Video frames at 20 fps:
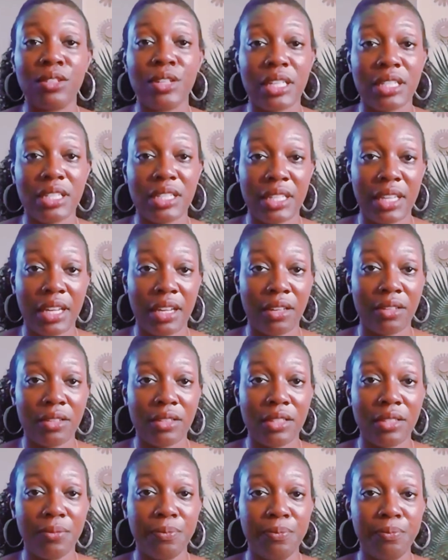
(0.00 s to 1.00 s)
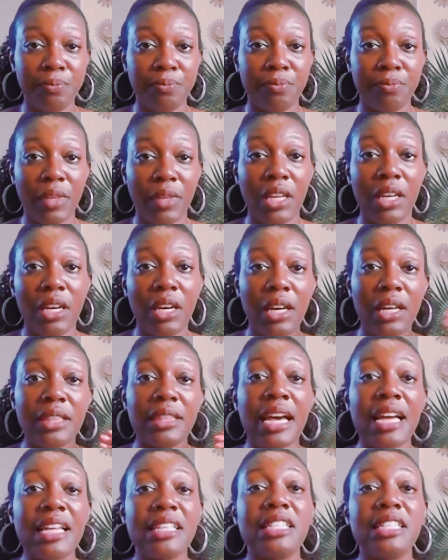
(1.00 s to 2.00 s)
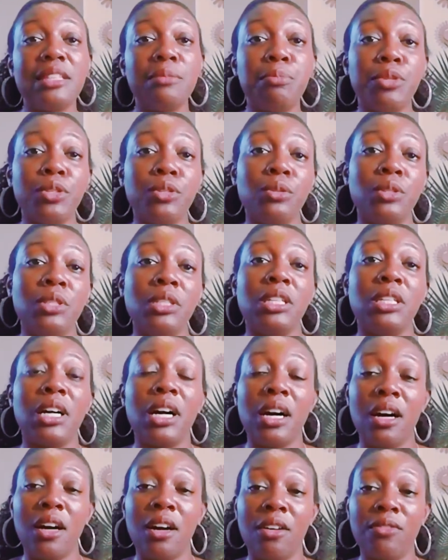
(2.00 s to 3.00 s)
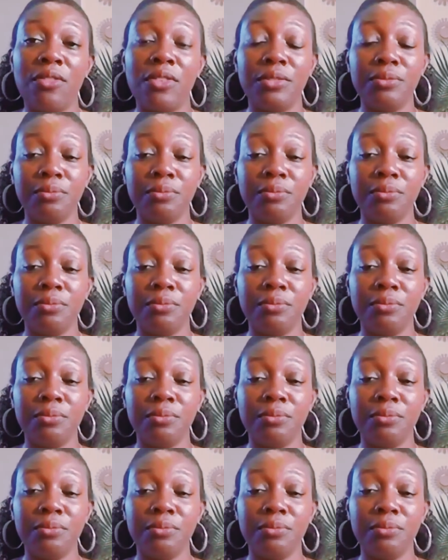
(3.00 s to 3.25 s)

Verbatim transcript: get sales. That's the beauty of